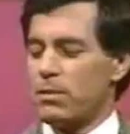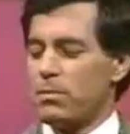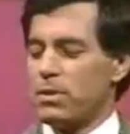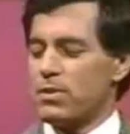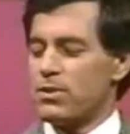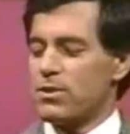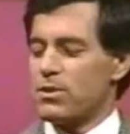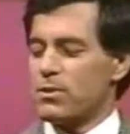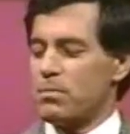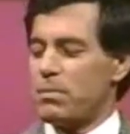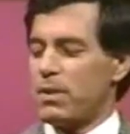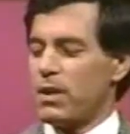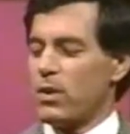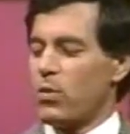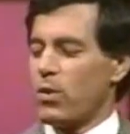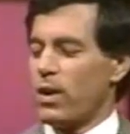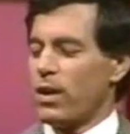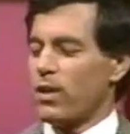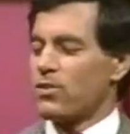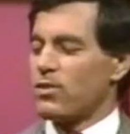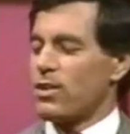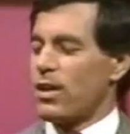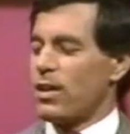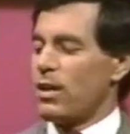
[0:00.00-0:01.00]
business
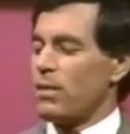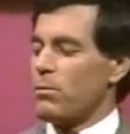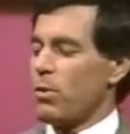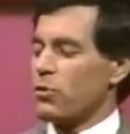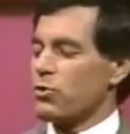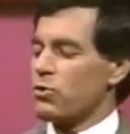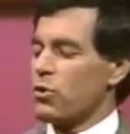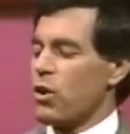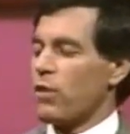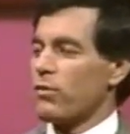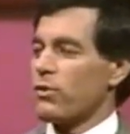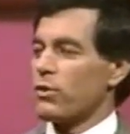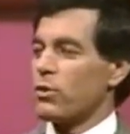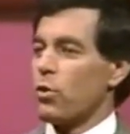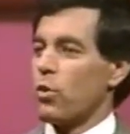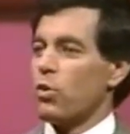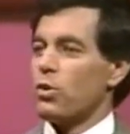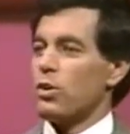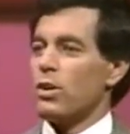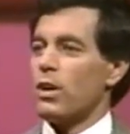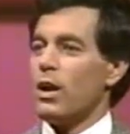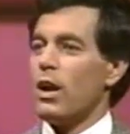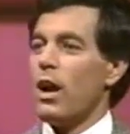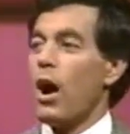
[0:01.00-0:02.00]
bigwigs say they most often
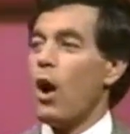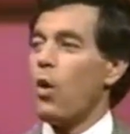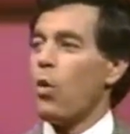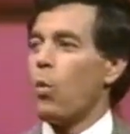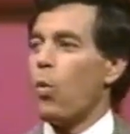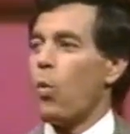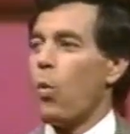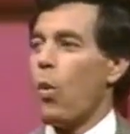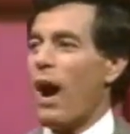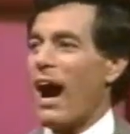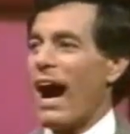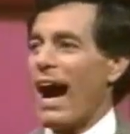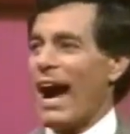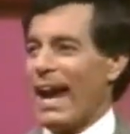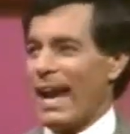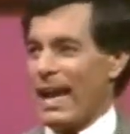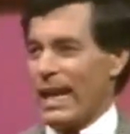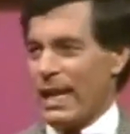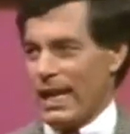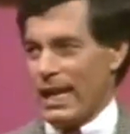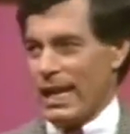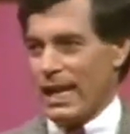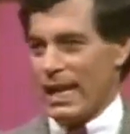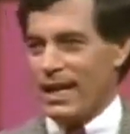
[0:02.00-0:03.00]
order
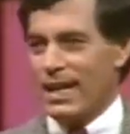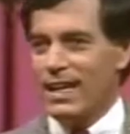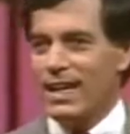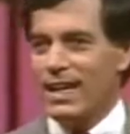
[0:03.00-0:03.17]
wine.